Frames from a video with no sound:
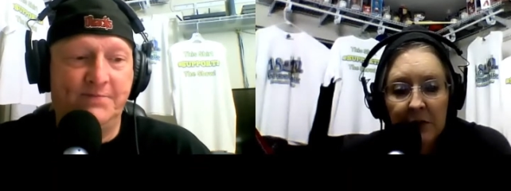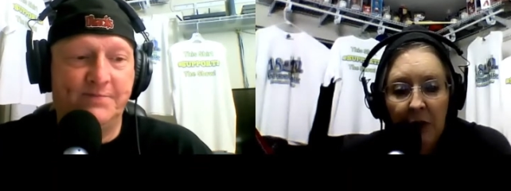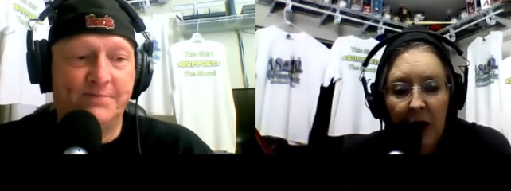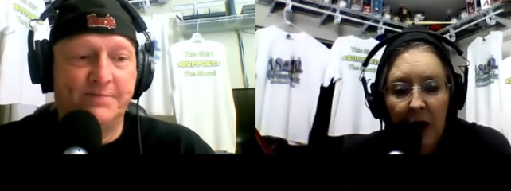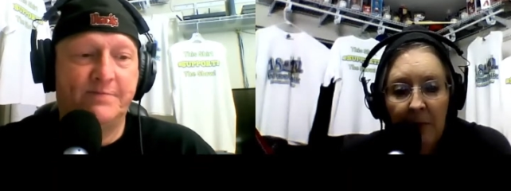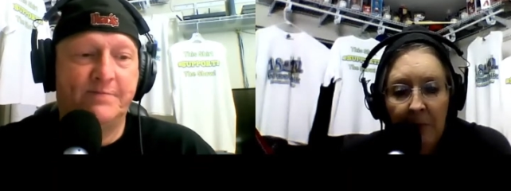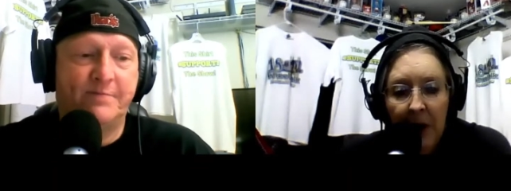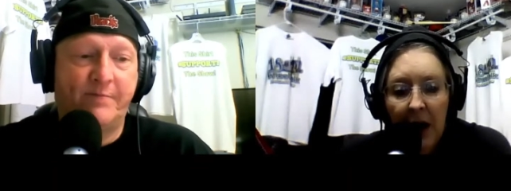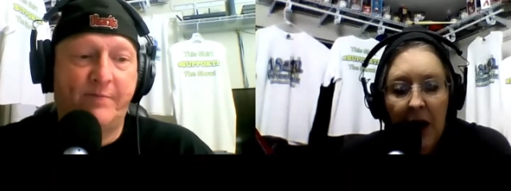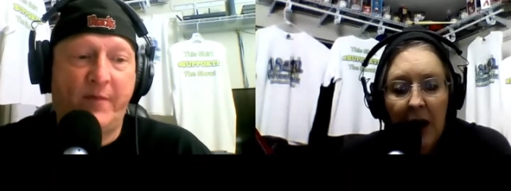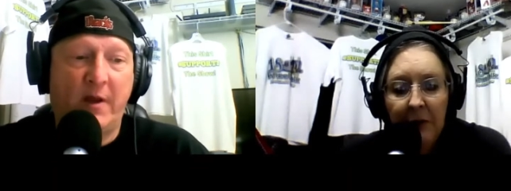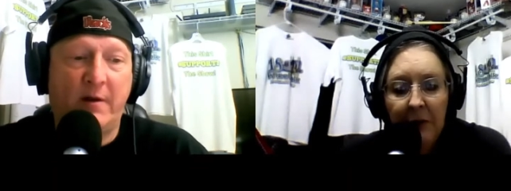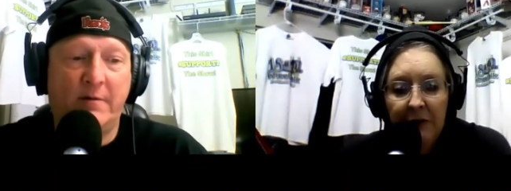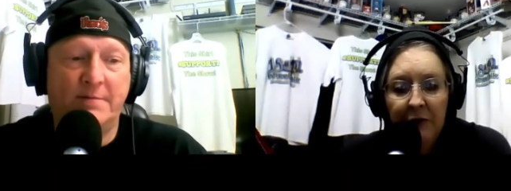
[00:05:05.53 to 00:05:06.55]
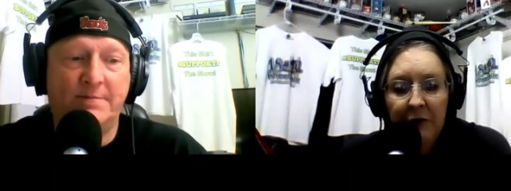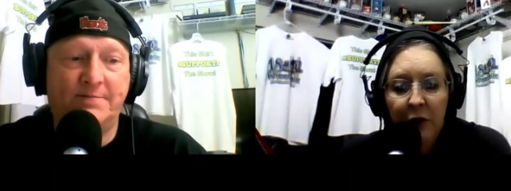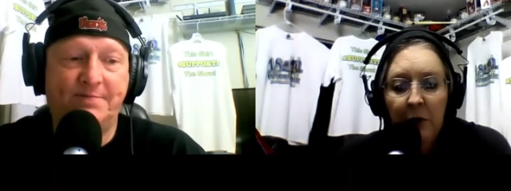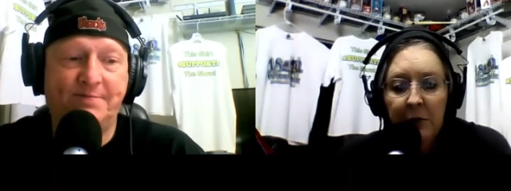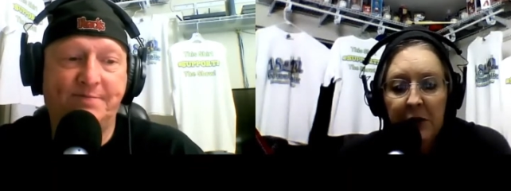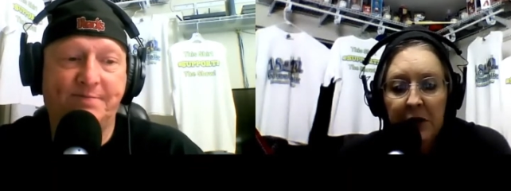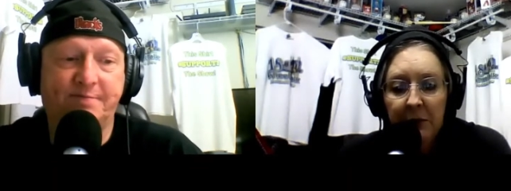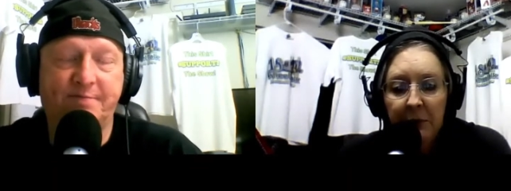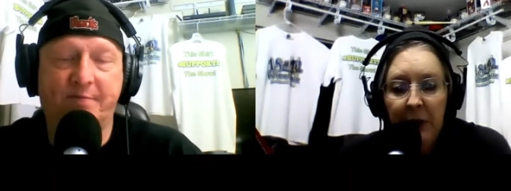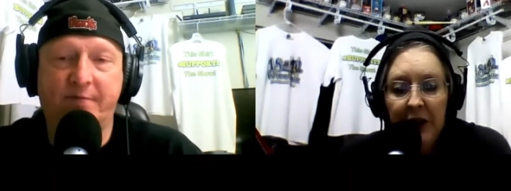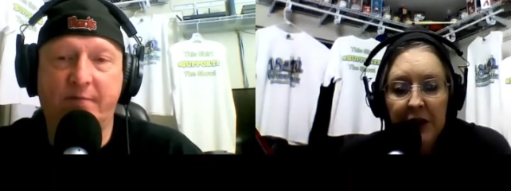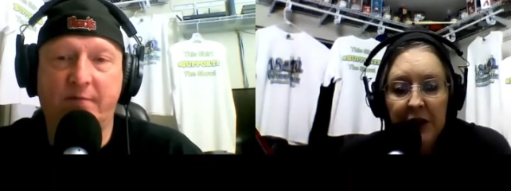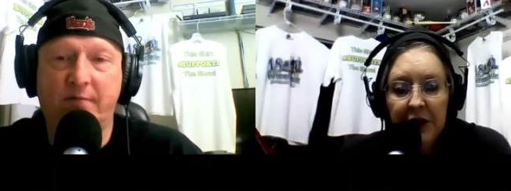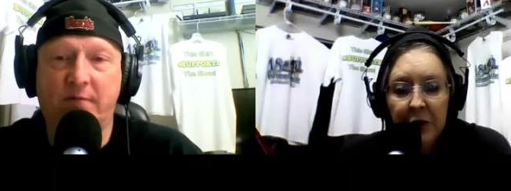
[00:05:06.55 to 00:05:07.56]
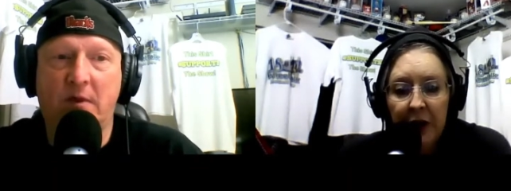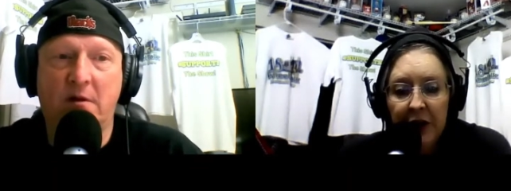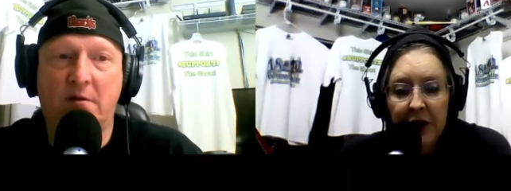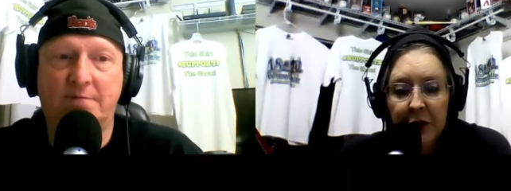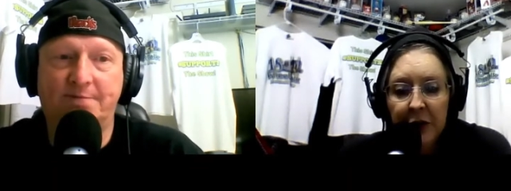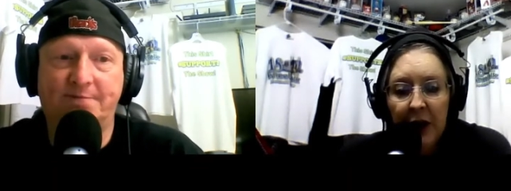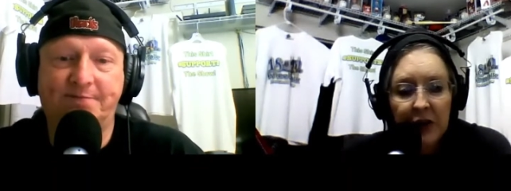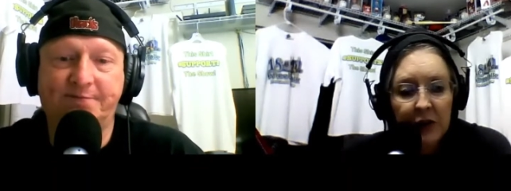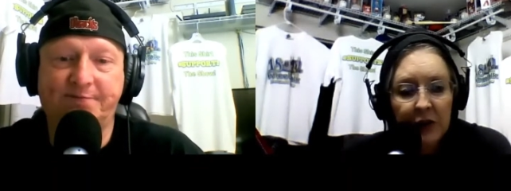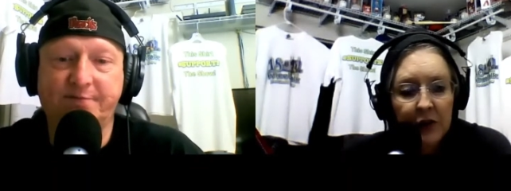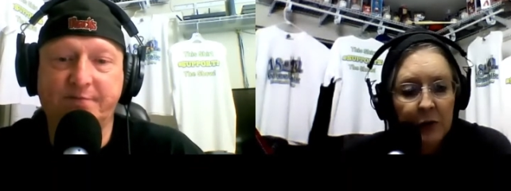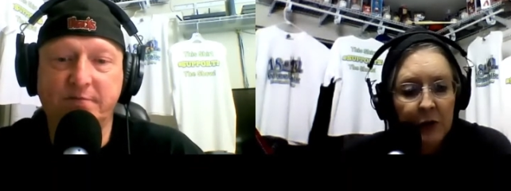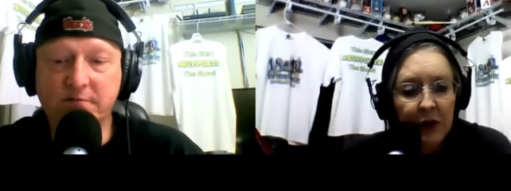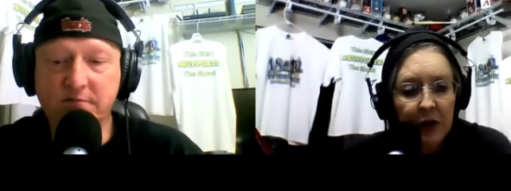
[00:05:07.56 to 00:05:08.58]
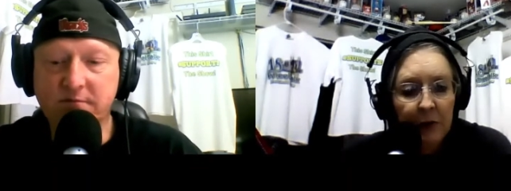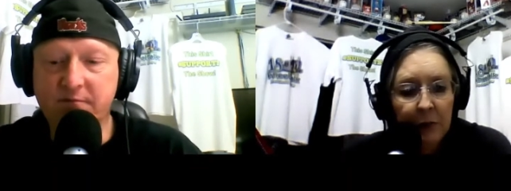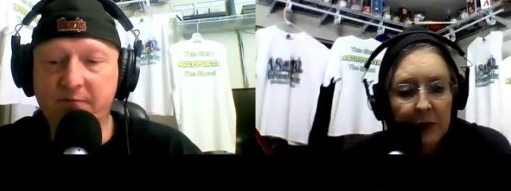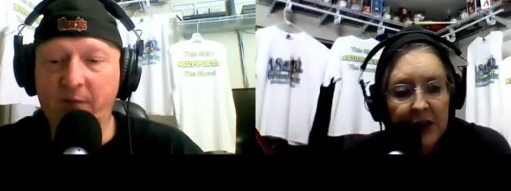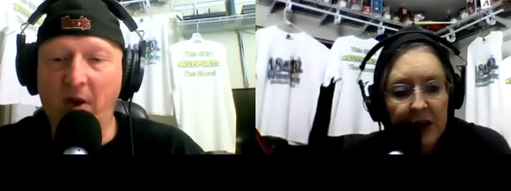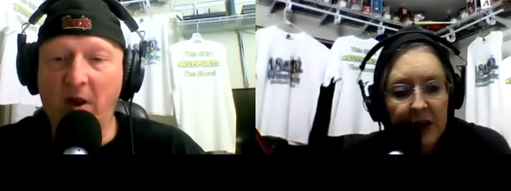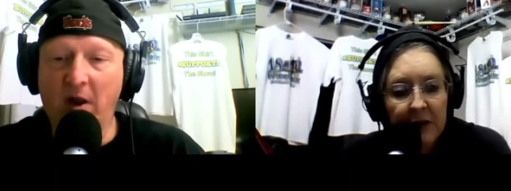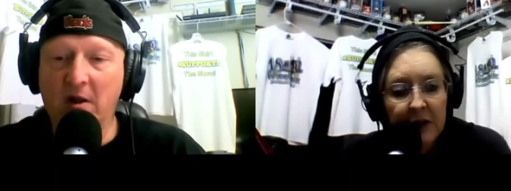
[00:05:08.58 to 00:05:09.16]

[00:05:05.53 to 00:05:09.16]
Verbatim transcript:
Speaker 1: a mob that forms to punish transgressors when they're perceived as